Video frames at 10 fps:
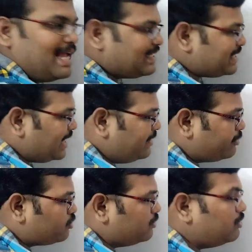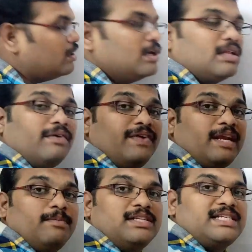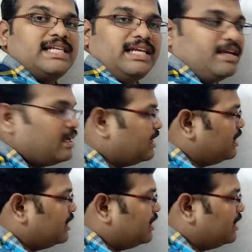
assigned to the variable c.